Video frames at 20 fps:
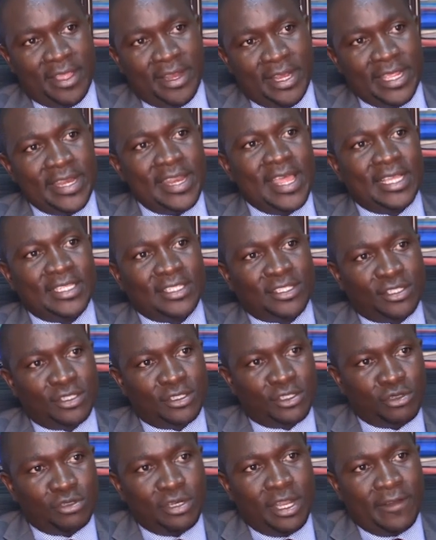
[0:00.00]
the
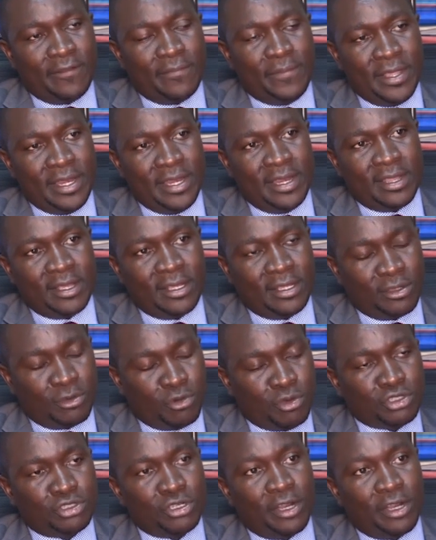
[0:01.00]
leaders should have been, uh,